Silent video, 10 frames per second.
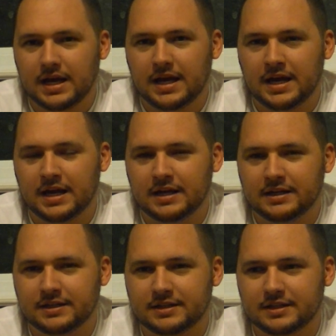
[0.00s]

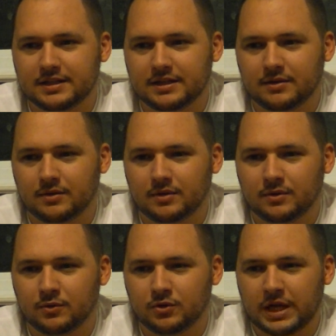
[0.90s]
And
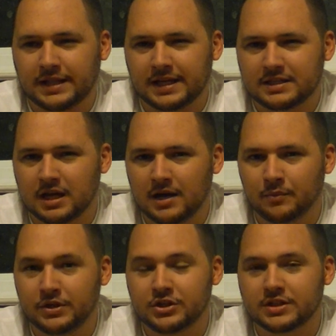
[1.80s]
at that time,
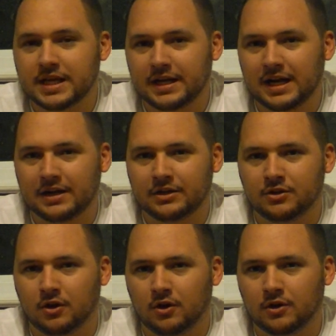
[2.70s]
we just had gotten a
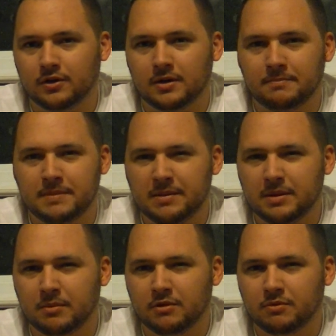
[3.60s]
dog, maybe a
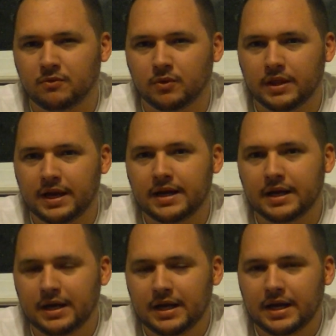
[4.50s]
month before that,
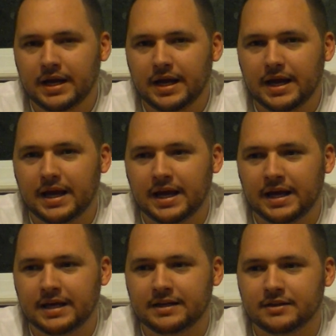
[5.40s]

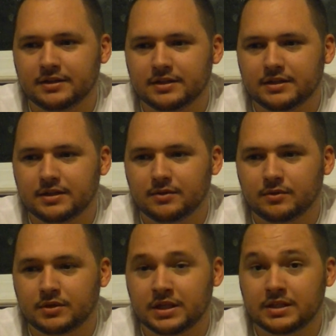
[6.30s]
and
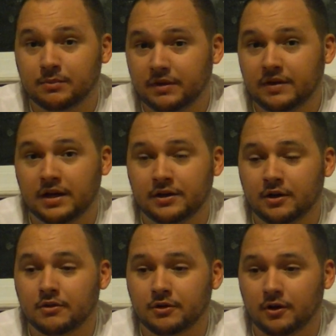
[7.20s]
since then we've gotten
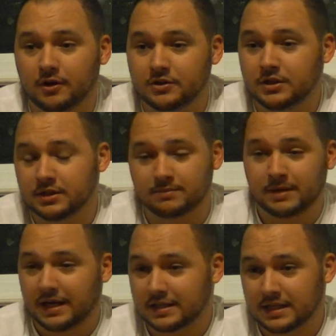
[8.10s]
another dog. She's
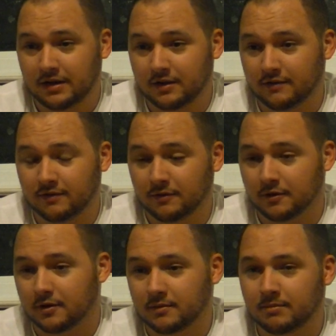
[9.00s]
passed out on the
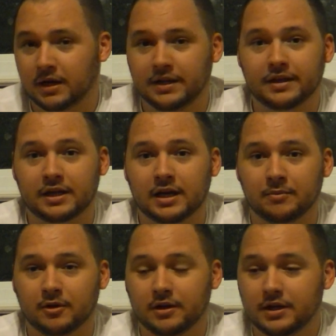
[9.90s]
floor behind the camera.